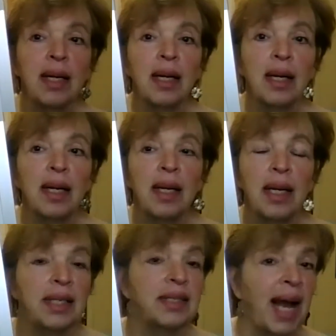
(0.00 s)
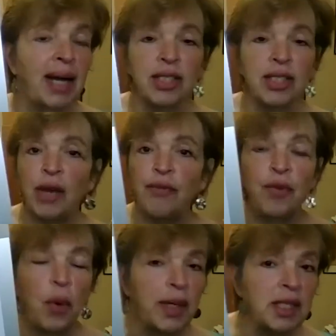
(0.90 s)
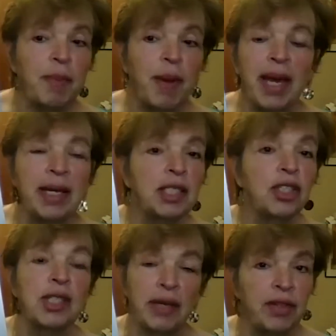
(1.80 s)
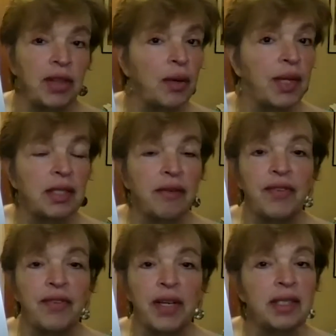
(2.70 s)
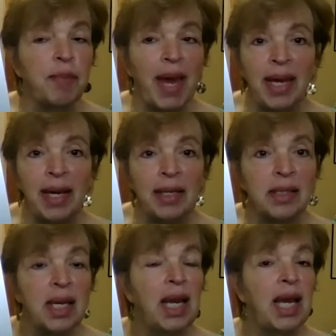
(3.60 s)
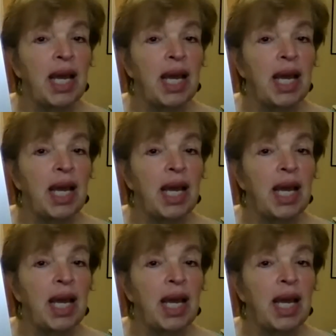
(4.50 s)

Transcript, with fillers: Mm-hmm. He's not going to say four spades because even though there's a fit in spades,